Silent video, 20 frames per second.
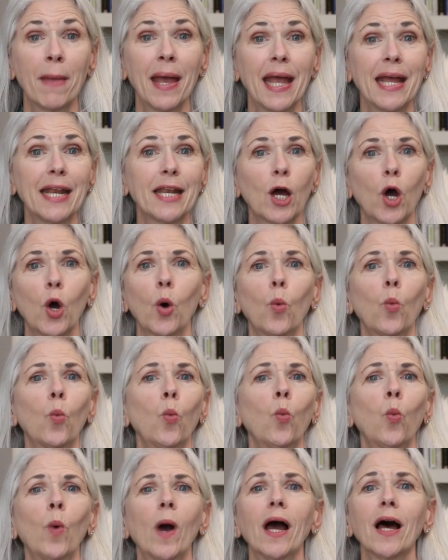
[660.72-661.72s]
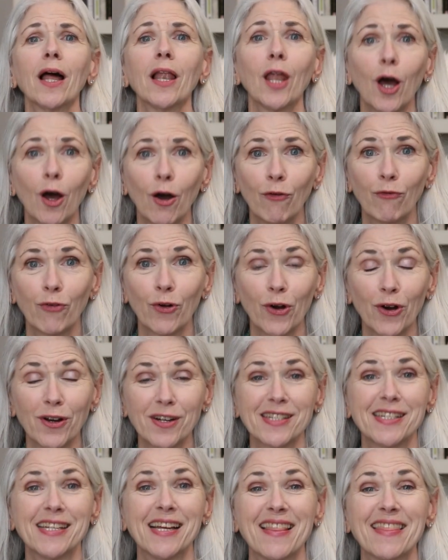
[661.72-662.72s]
made well
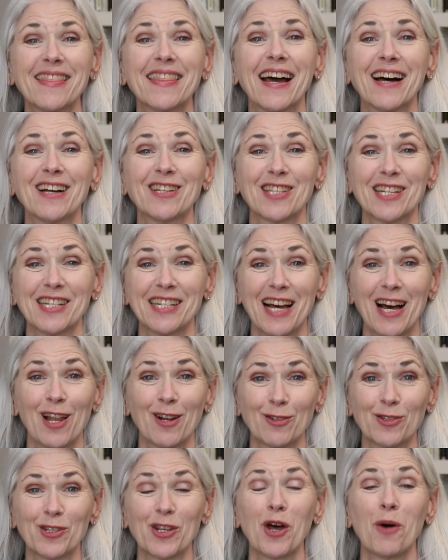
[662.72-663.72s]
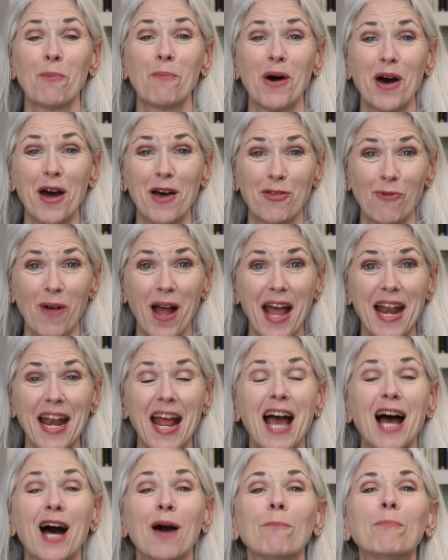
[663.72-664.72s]
over $10,000 a month,
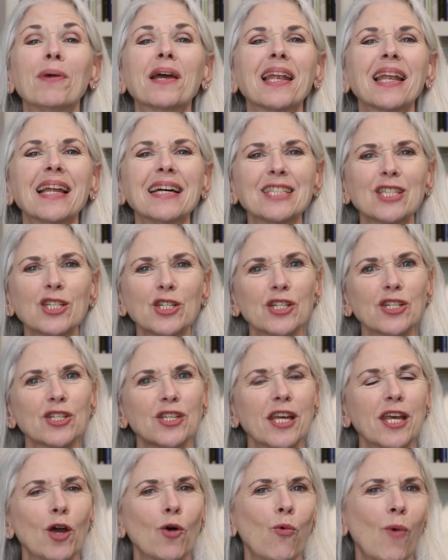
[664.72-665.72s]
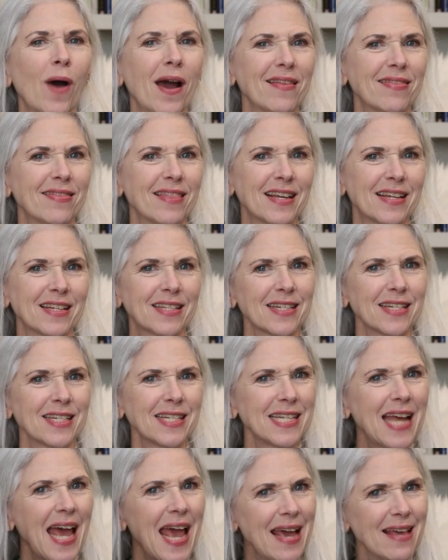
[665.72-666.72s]
right? But let's just equate this.
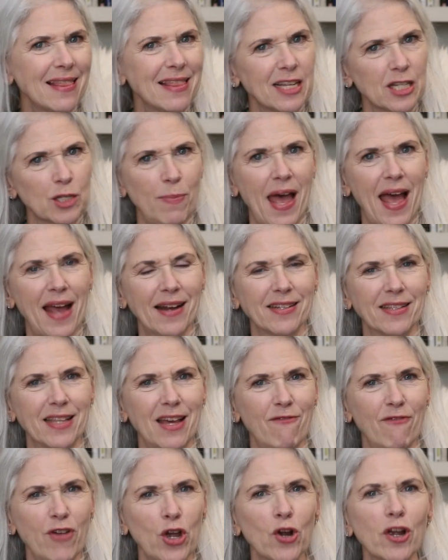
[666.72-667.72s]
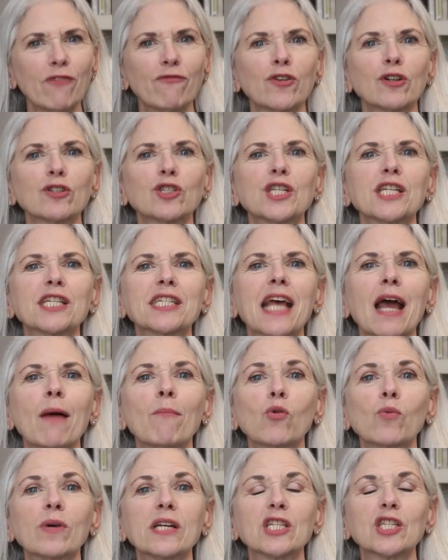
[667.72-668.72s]
Let's take this back to that very first
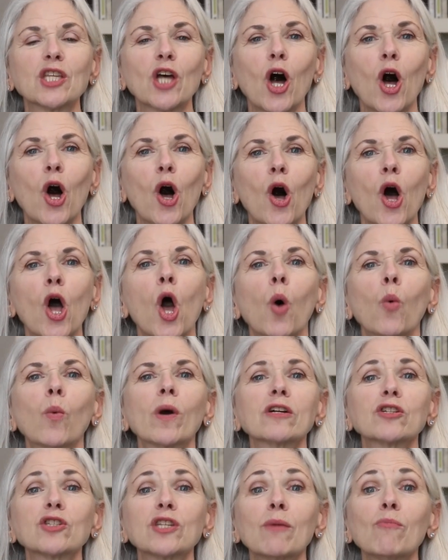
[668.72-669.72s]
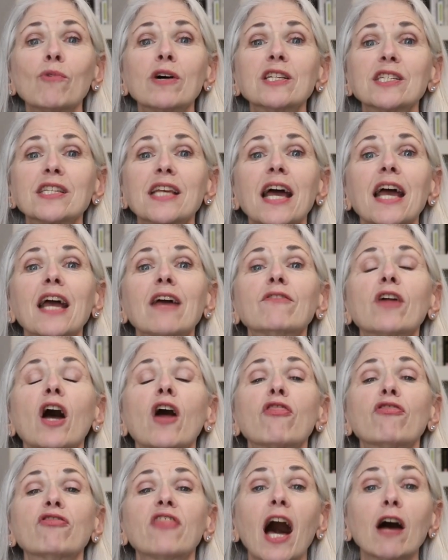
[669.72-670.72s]
example we saw where someone saved
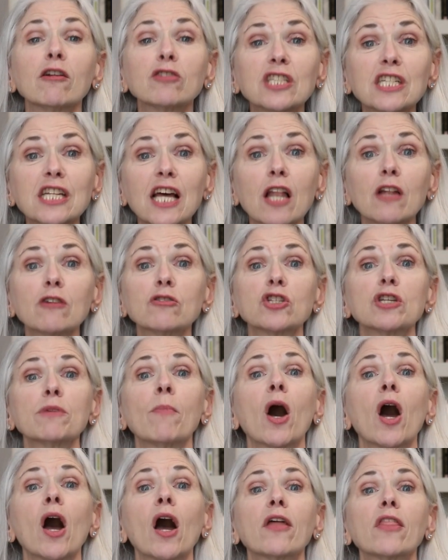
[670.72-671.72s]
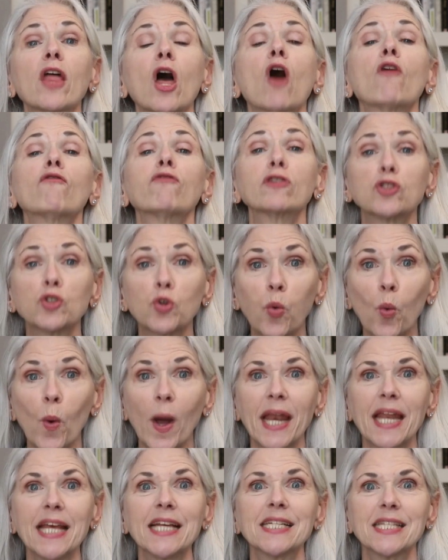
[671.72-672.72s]
$1,000 a month for
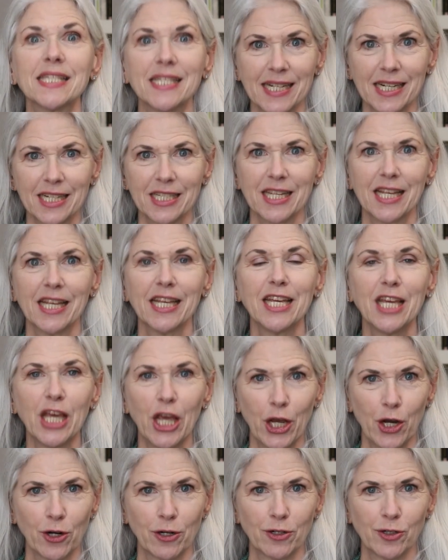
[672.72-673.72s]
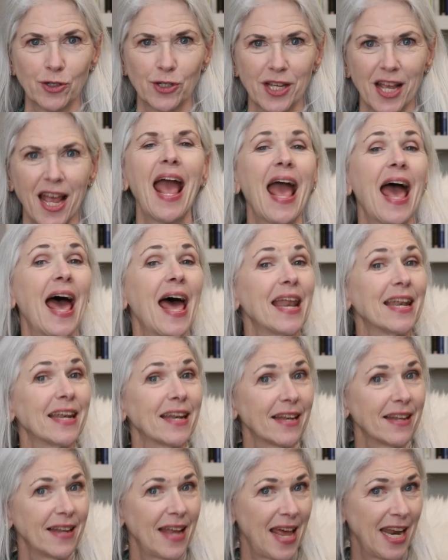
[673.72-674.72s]
26 years
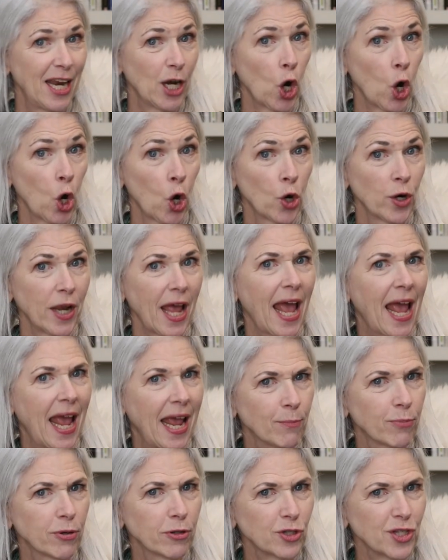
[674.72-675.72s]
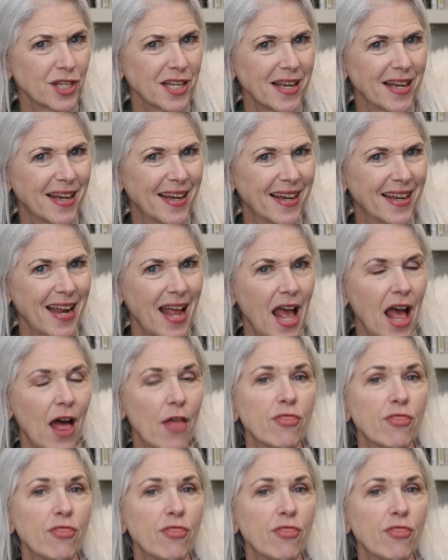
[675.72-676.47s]
at, and it earned 8%